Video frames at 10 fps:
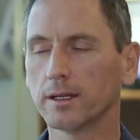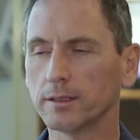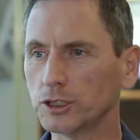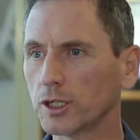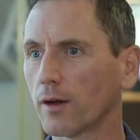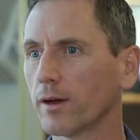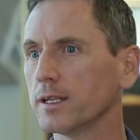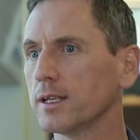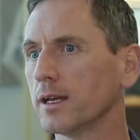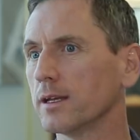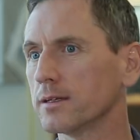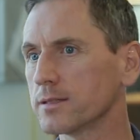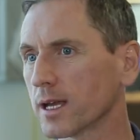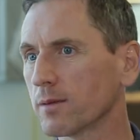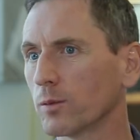they share
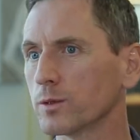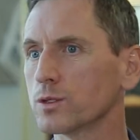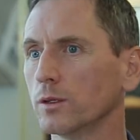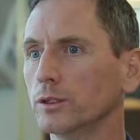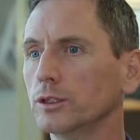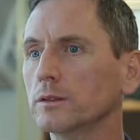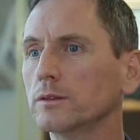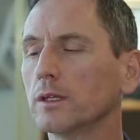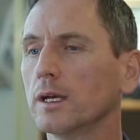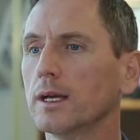ideas, they come up with solutions,